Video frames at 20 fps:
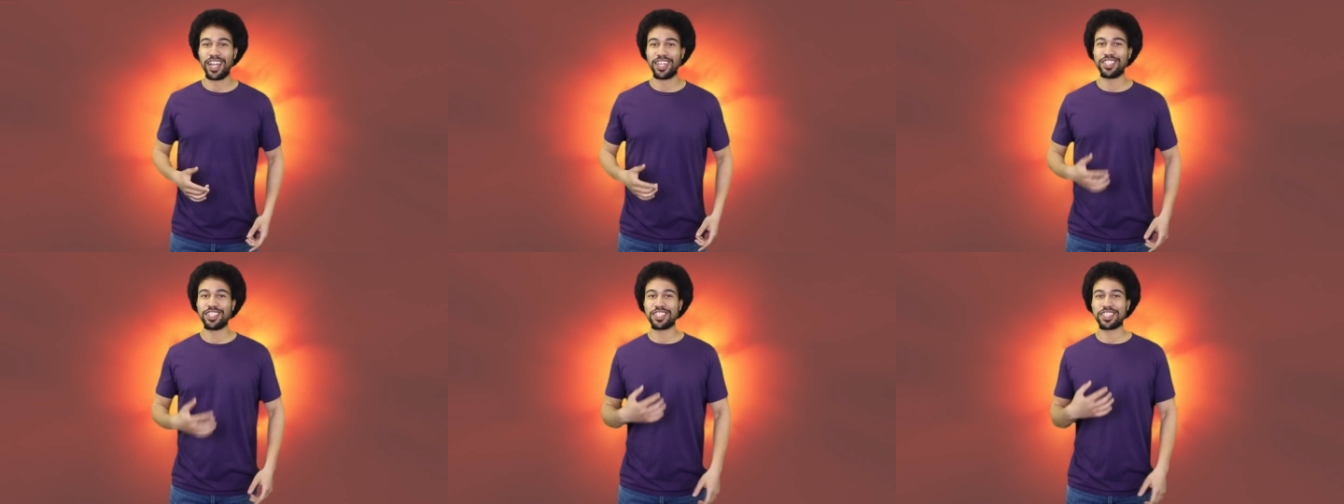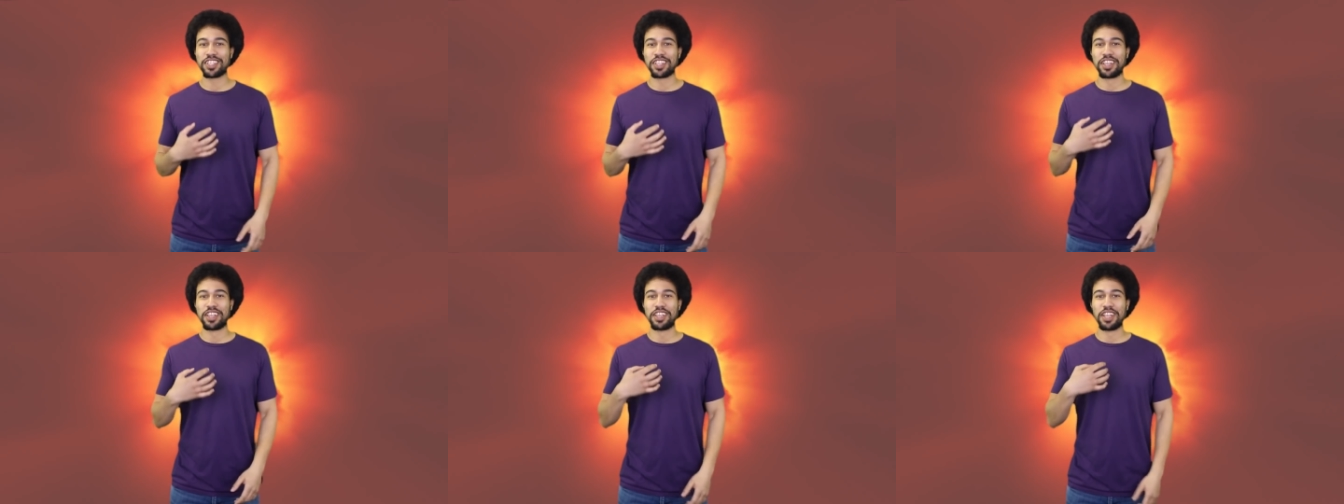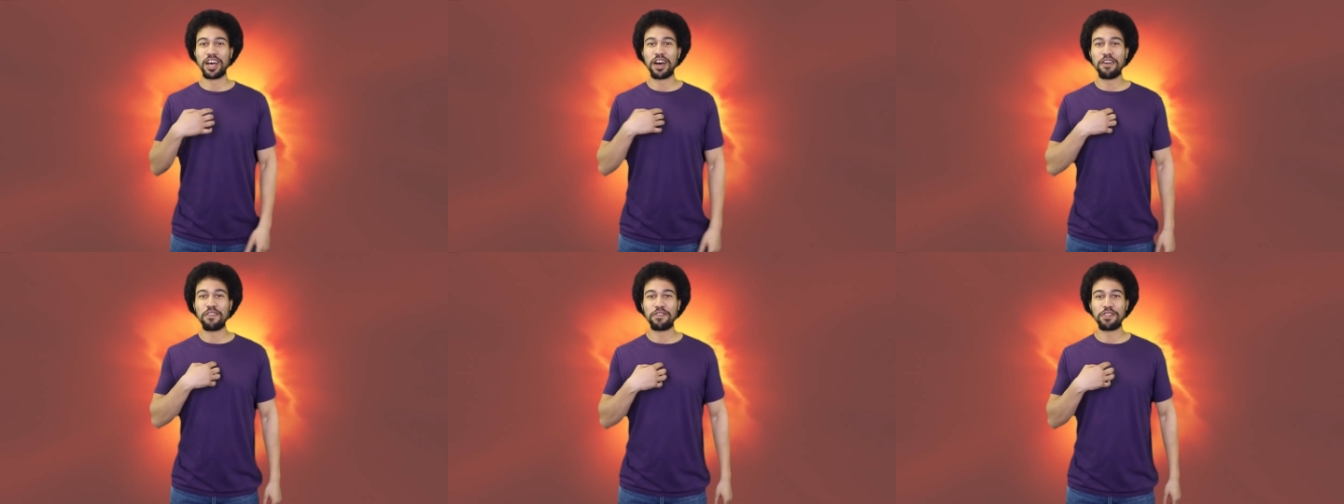I just
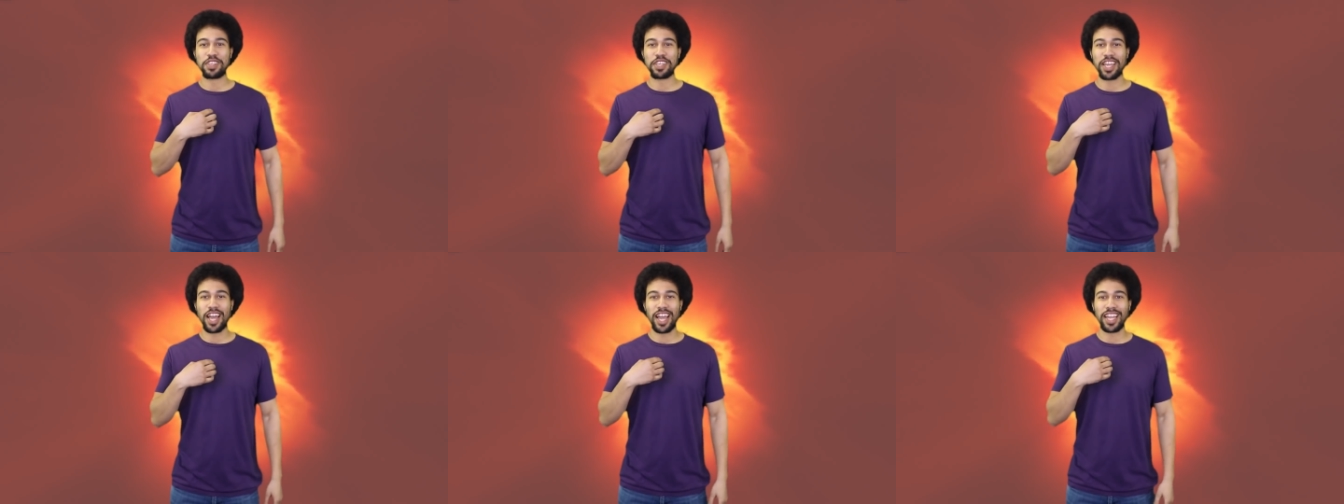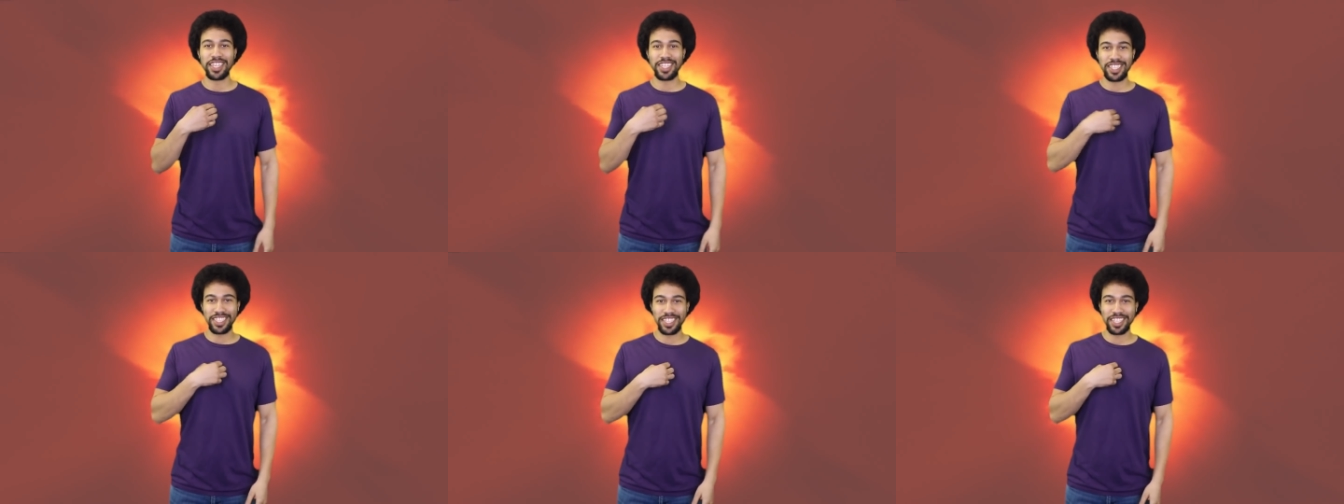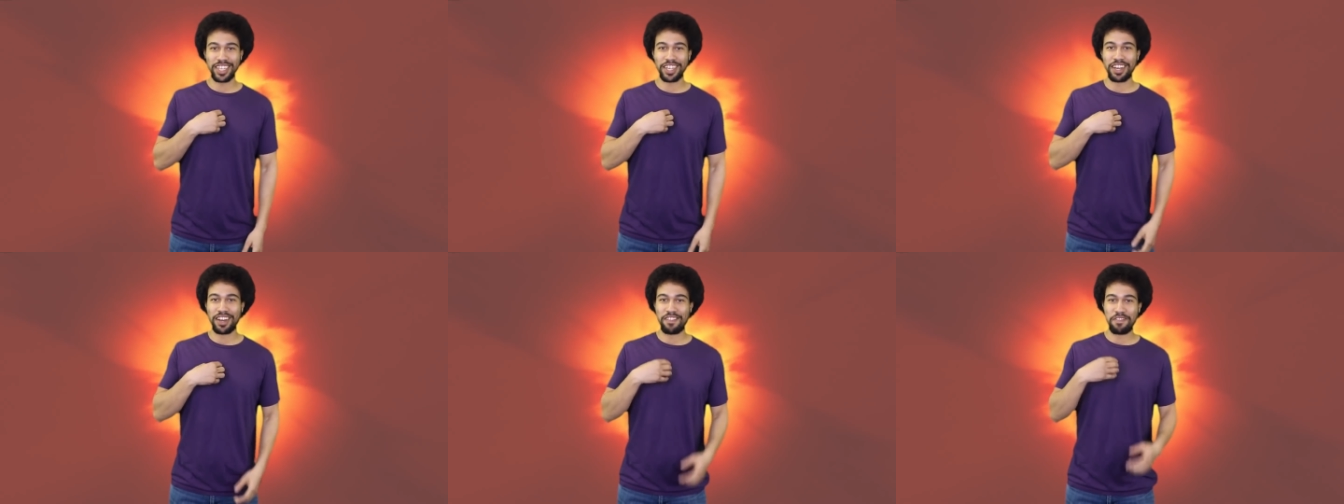love the
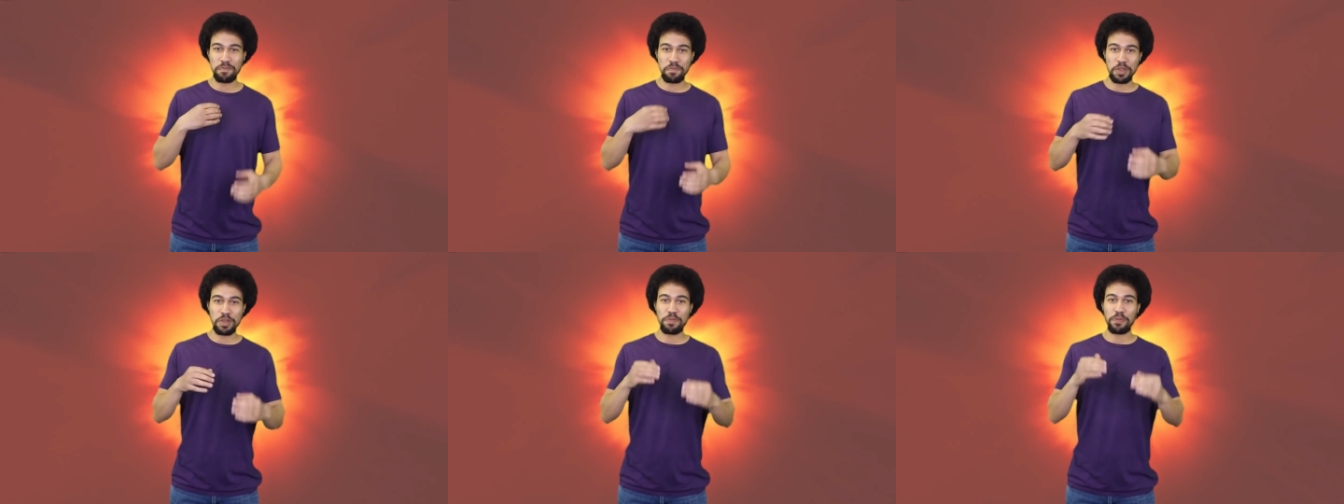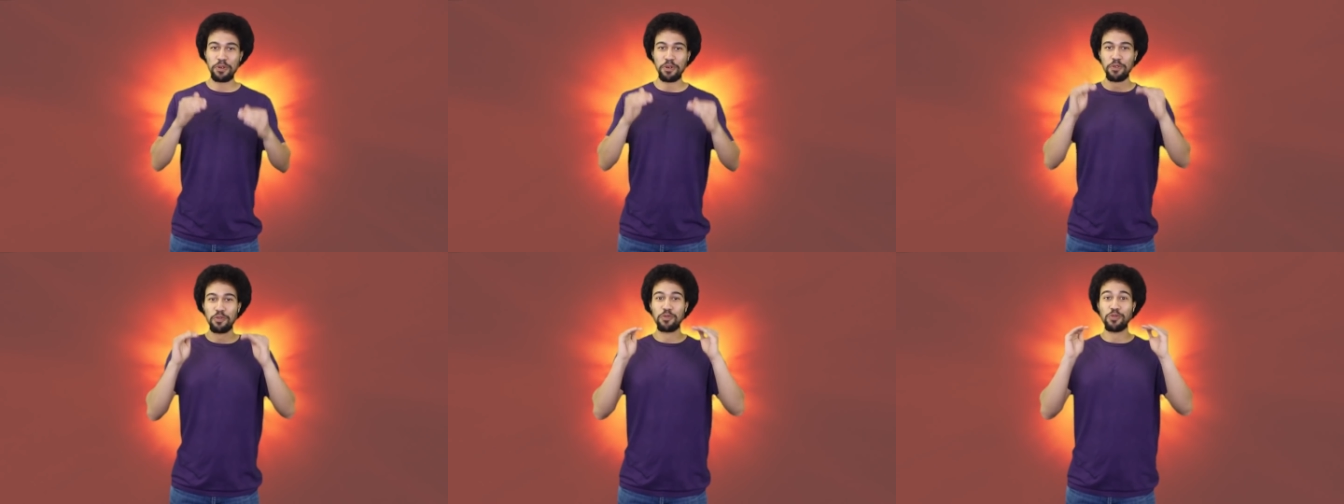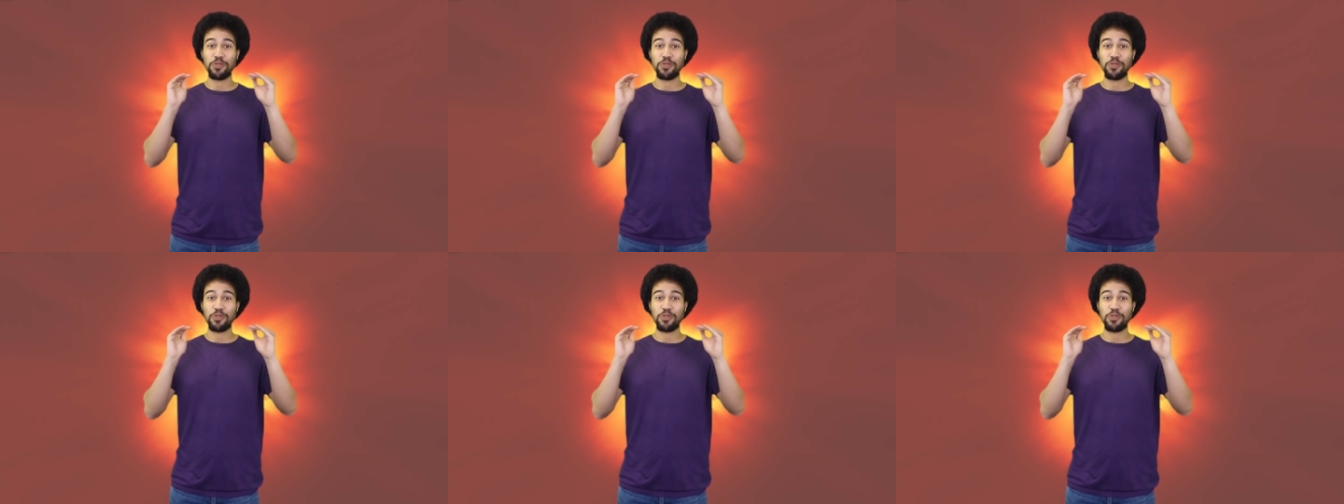idea of people